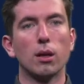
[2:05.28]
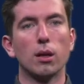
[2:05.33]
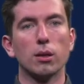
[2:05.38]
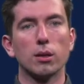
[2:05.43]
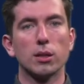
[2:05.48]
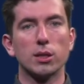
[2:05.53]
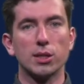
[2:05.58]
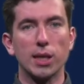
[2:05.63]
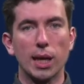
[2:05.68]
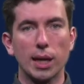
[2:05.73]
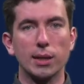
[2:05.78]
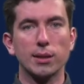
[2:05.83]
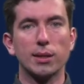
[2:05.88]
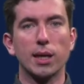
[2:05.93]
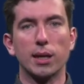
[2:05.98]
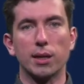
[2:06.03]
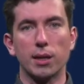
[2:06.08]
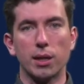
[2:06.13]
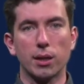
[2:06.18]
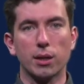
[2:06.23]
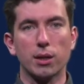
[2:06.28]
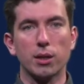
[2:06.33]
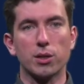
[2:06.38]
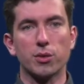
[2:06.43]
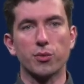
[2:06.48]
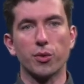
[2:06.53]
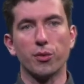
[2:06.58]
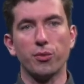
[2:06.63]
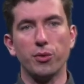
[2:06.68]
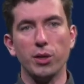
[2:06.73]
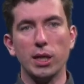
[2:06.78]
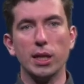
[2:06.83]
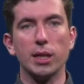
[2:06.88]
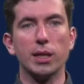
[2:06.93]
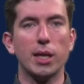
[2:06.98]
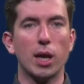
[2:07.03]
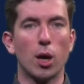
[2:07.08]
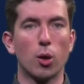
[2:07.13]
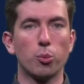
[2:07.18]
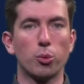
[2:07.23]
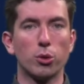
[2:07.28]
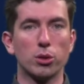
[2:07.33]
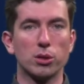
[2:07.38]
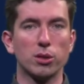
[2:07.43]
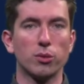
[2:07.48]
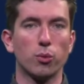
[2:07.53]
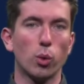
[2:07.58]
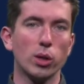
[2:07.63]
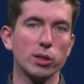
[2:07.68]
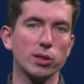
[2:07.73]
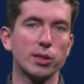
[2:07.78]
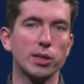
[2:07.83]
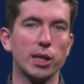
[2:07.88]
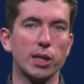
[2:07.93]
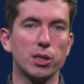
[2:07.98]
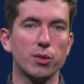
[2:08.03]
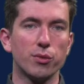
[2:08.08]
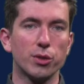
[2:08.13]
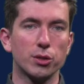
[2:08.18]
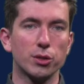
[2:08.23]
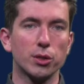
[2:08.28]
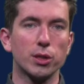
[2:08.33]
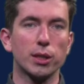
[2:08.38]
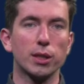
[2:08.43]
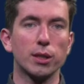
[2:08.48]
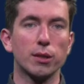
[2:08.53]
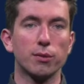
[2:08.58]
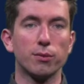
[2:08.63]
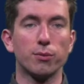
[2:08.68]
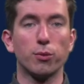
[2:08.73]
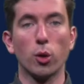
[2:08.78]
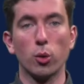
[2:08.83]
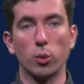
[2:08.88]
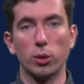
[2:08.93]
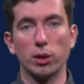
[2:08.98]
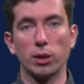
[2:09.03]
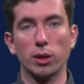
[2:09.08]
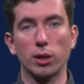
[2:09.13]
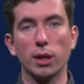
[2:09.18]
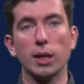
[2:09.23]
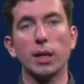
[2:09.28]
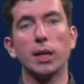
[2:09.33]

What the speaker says: The second technique is for feeding the outputs of one stage of a circuit forward